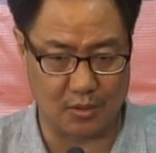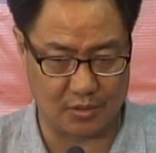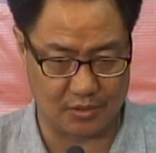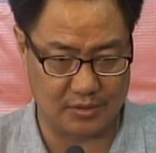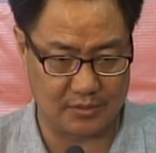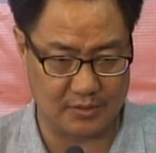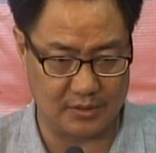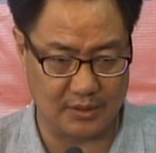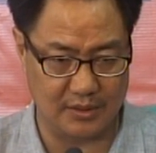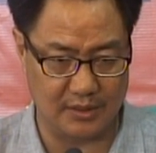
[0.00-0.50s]

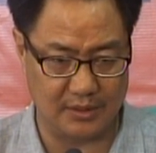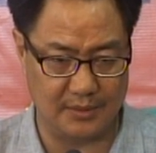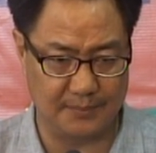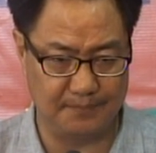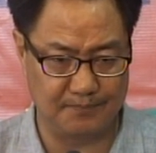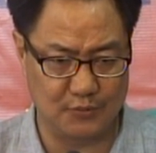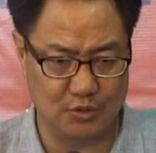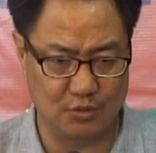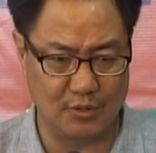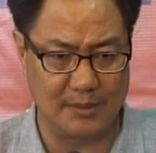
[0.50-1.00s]
boats,
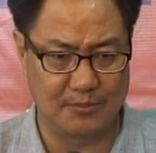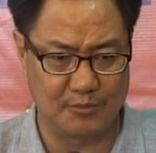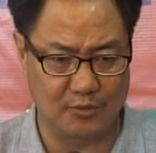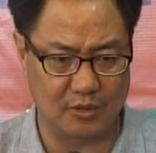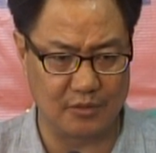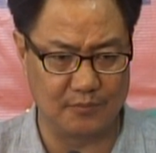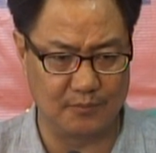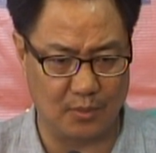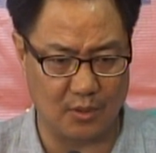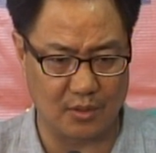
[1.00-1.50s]
uh, 12
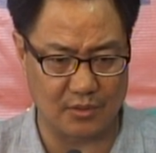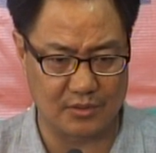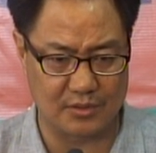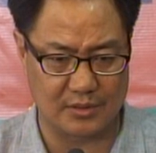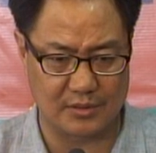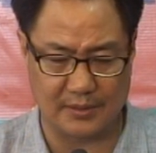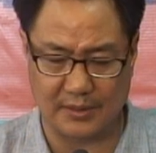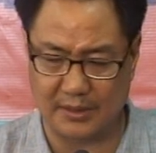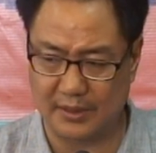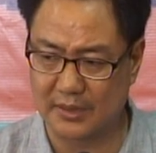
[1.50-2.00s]
ton
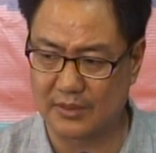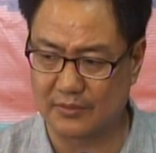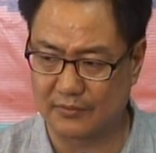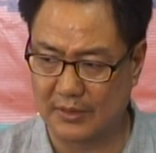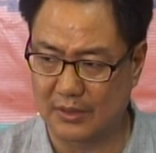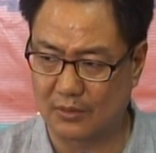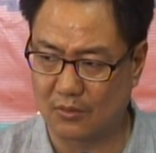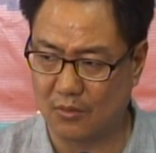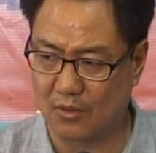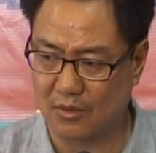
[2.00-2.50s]
boats, each
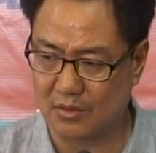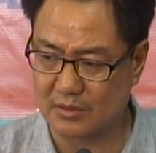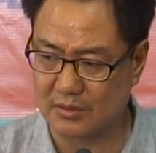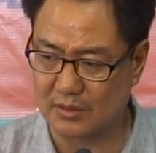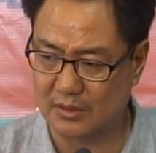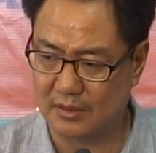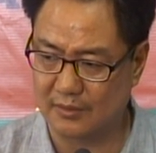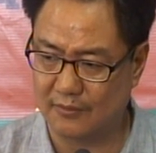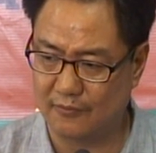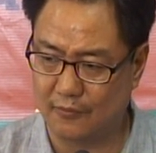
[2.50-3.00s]
will
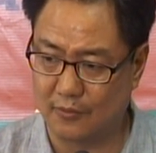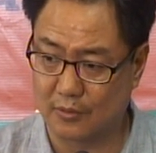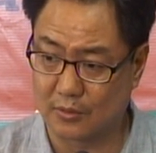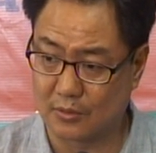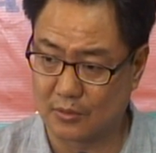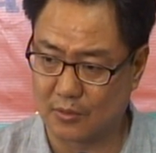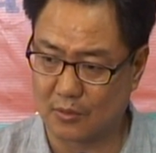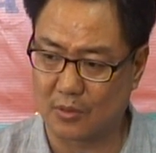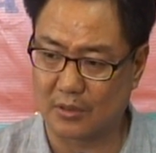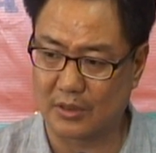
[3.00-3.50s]
cost uh,
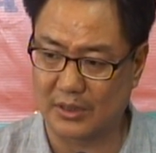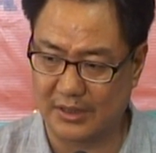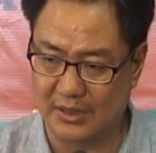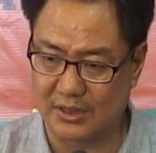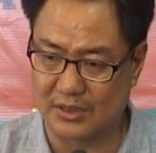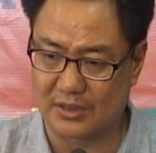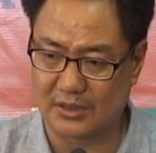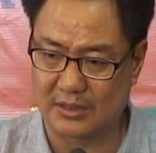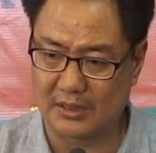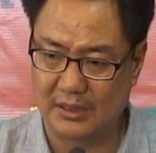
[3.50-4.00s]
4 crore
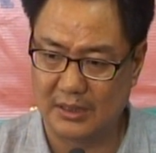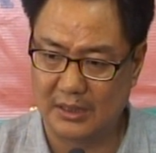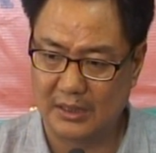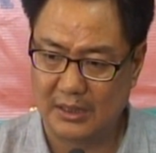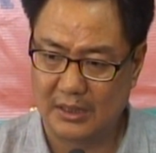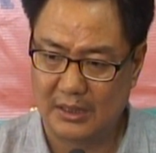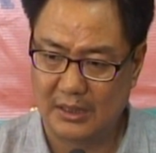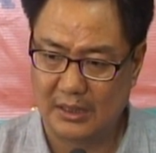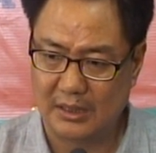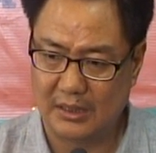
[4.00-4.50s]
each.
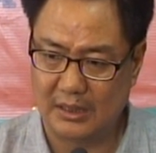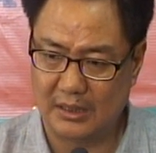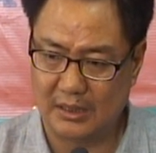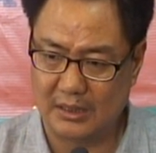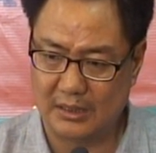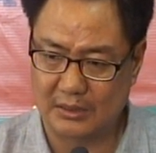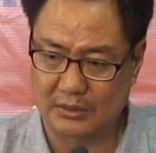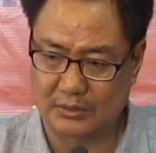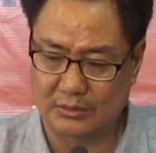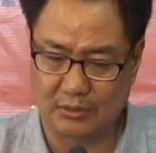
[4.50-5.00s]

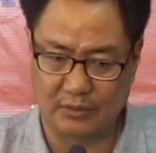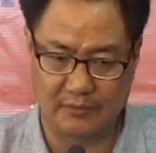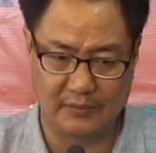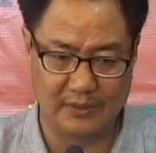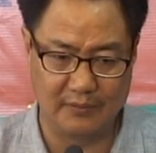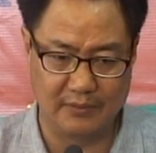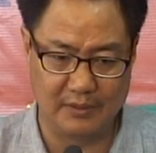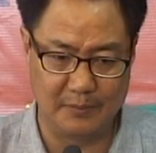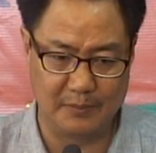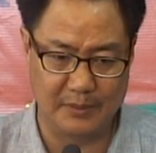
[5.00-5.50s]
Uh, so
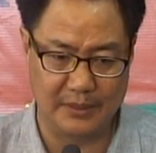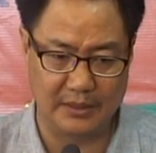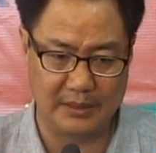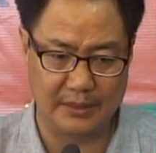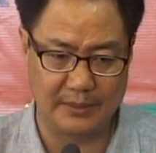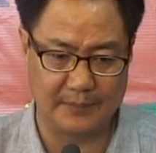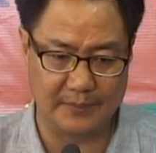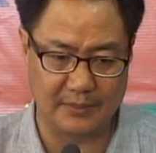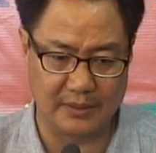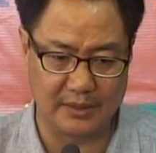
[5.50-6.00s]
we will
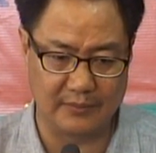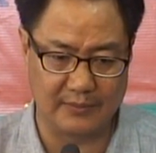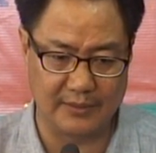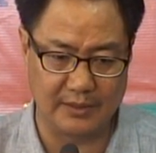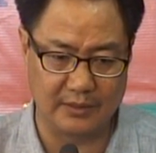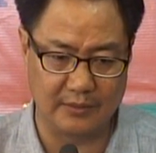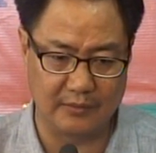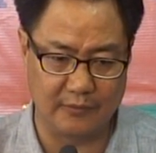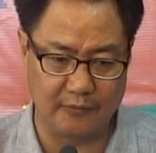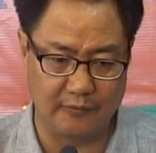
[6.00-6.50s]
be
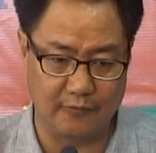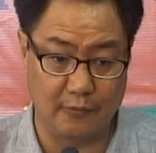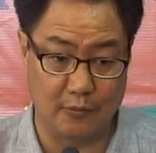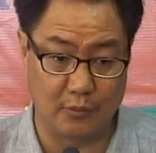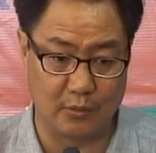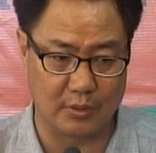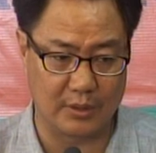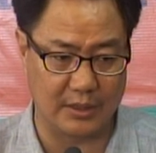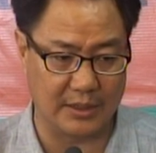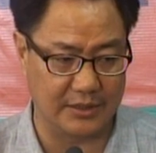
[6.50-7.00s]
giving
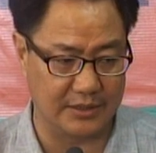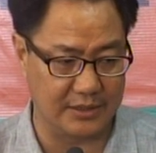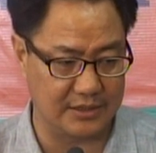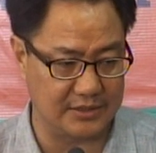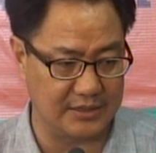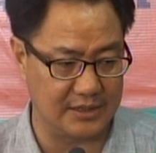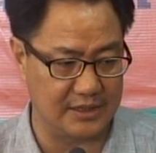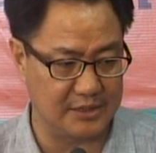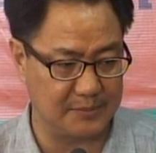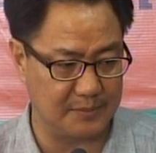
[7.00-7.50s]
four
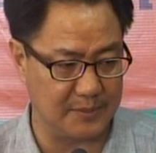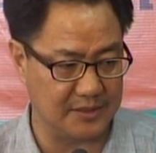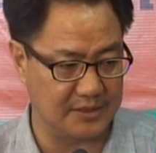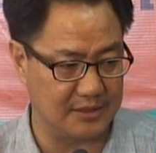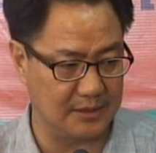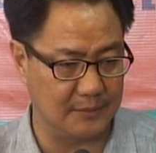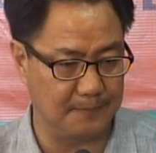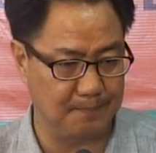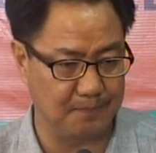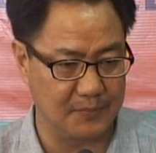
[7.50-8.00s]
additional
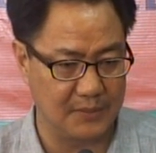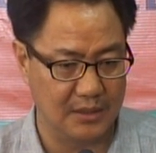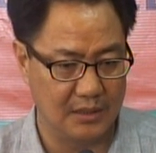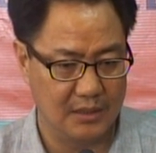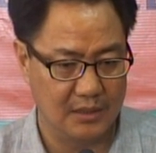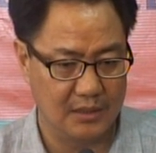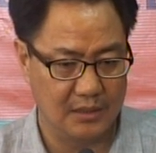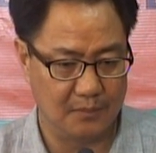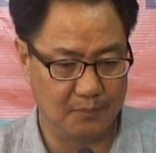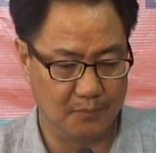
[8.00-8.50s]
special
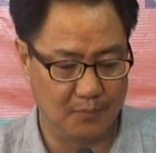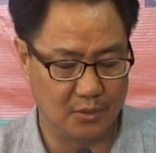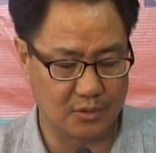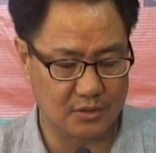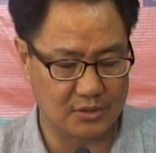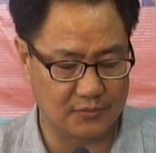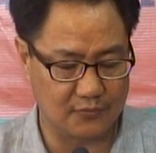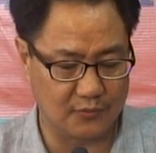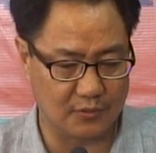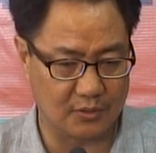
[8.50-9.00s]

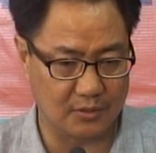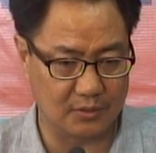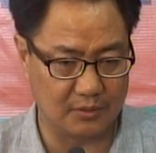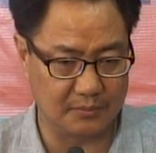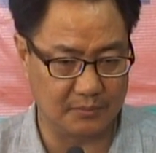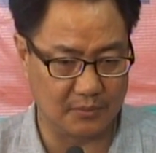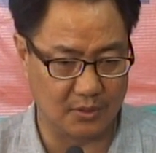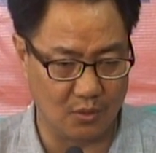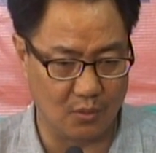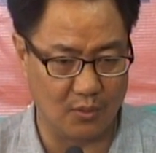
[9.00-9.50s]
boats for
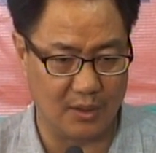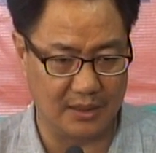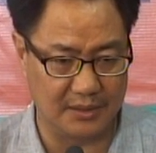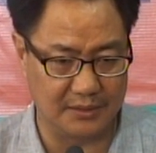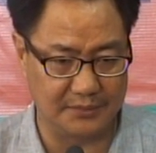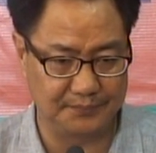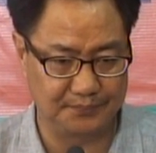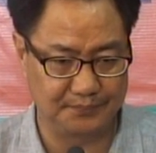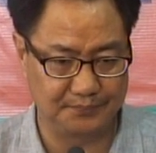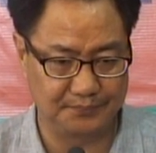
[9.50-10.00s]
Goa